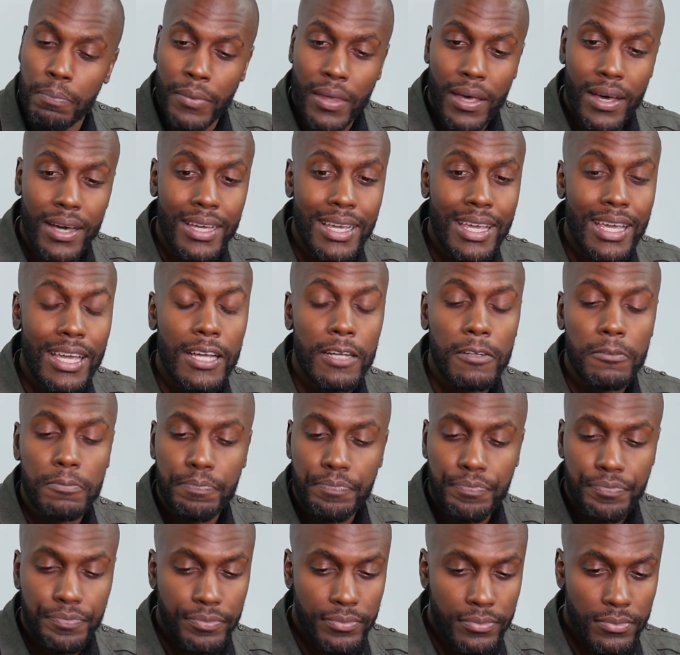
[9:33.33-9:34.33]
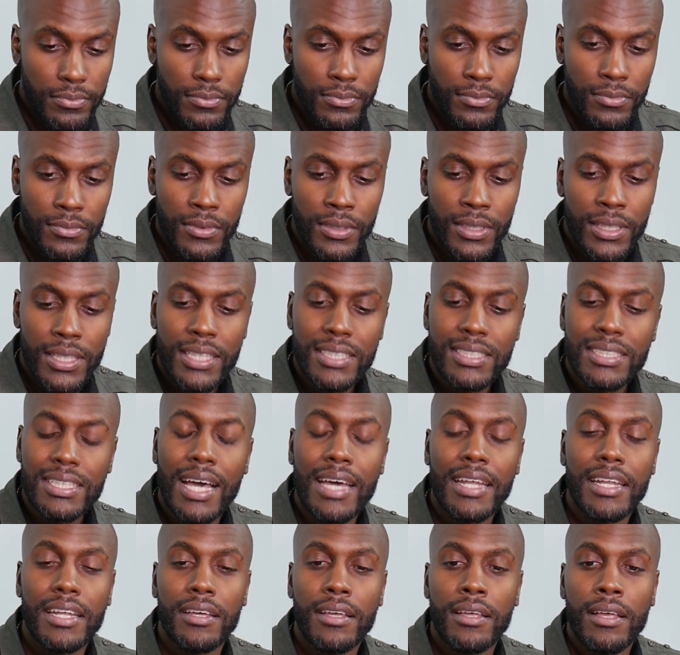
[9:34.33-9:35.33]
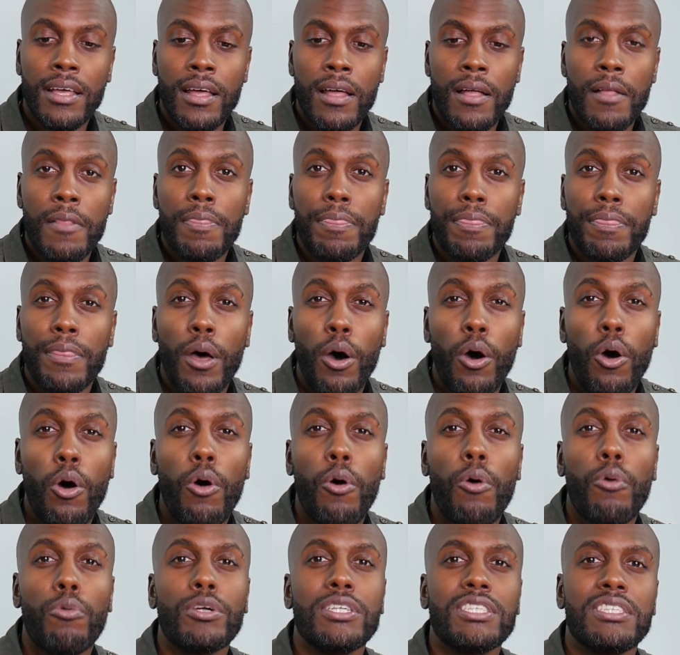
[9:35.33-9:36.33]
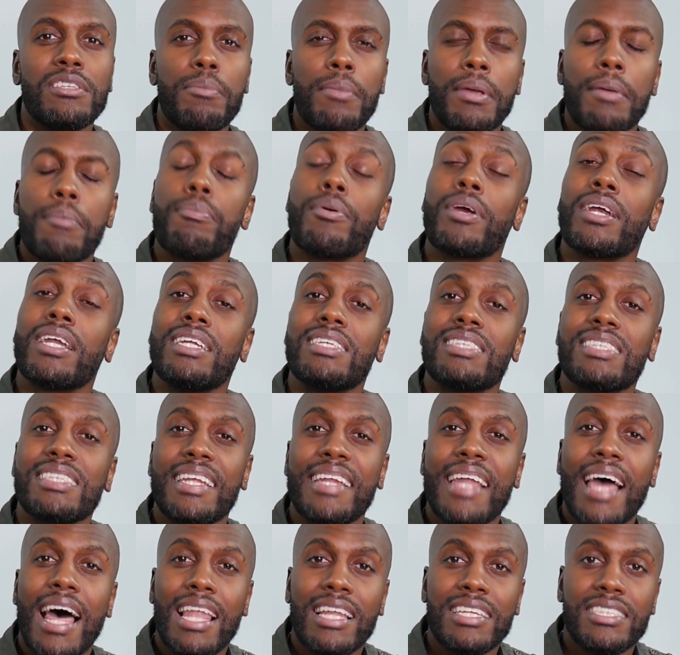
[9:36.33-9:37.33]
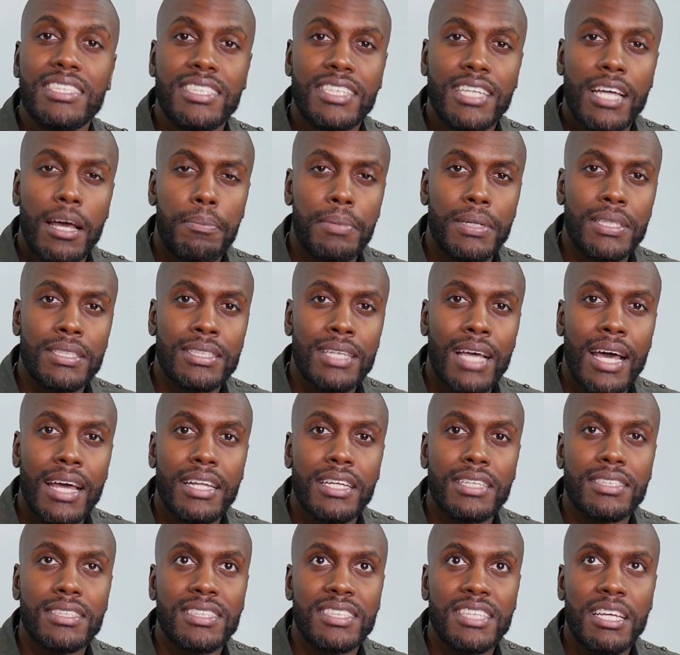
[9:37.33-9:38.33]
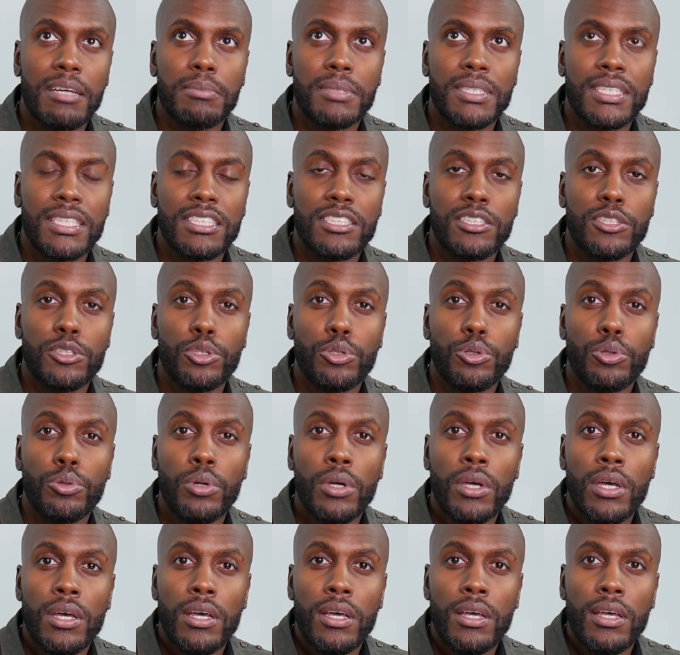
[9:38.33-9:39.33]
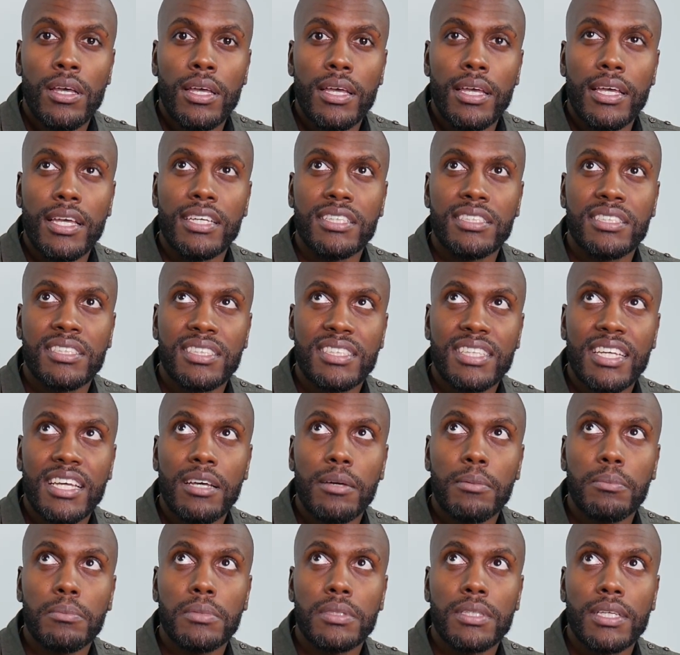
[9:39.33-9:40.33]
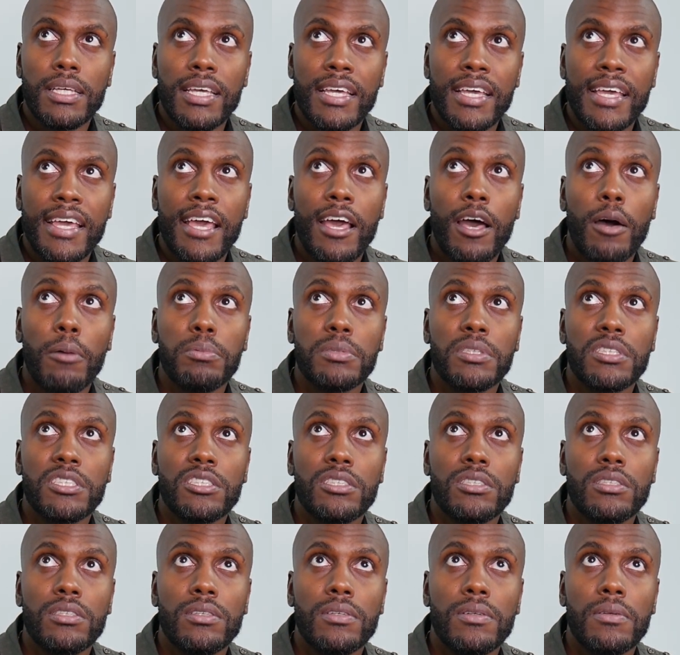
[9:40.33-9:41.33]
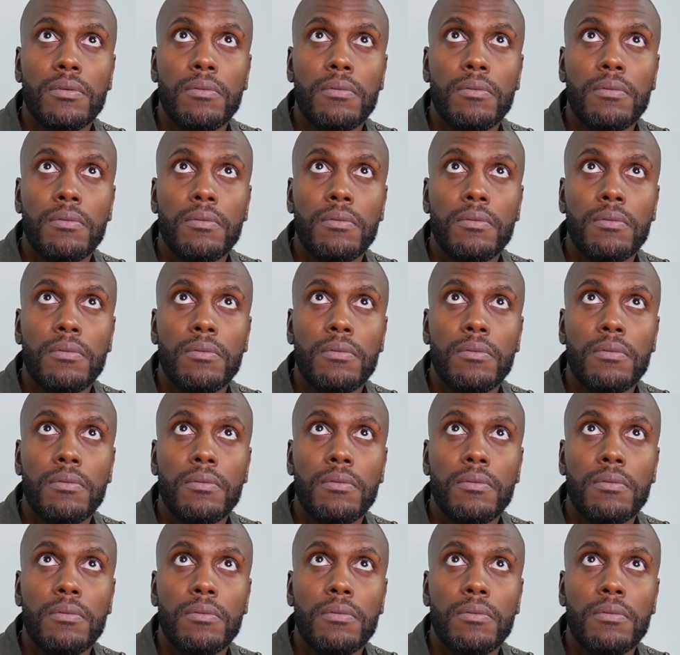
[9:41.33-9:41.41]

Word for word: Again, this kind of the whole reason we bring this analogy up is kind of stems into it stem it helps